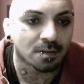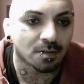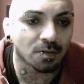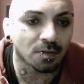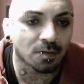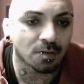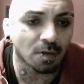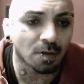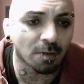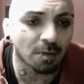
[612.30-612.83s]
You
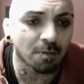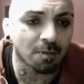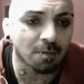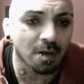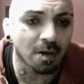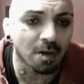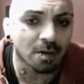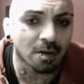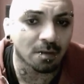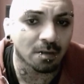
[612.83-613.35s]
talking about me?
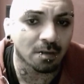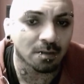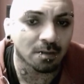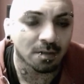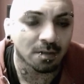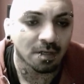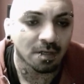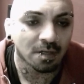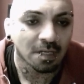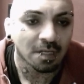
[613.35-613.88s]

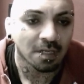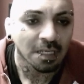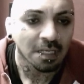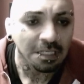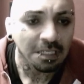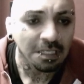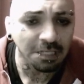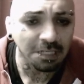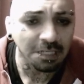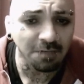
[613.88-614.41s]

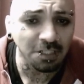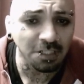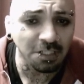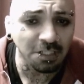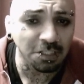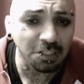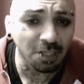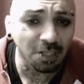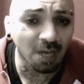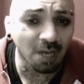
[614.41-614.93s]
You what
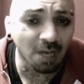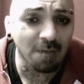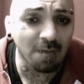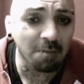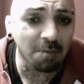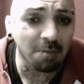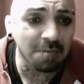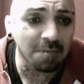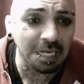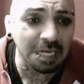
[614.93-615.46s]
you talking
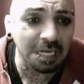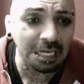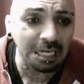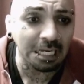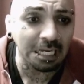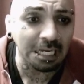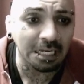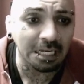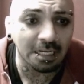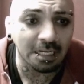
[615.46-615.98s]
about me?
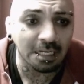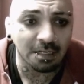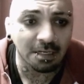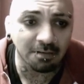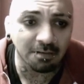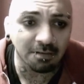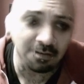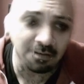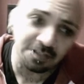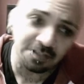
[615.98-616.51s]

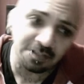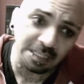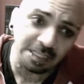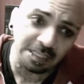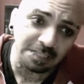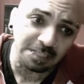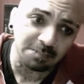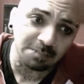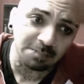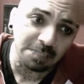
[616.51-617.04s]
You see
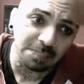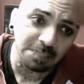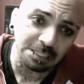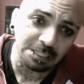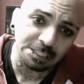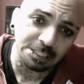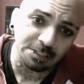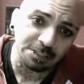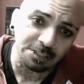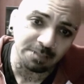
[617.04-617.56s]
that's me
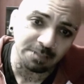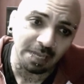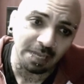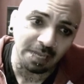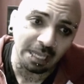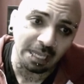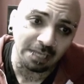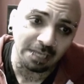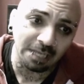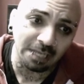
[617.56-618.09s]
tilting my
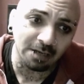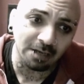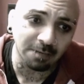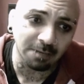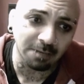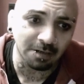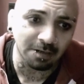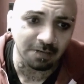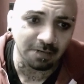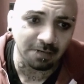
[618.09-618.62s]
head. I
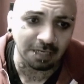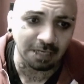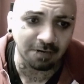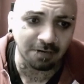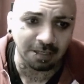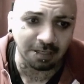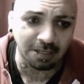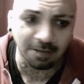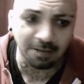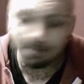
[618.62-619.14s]
mean okay, here
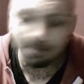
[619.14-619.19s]
I go.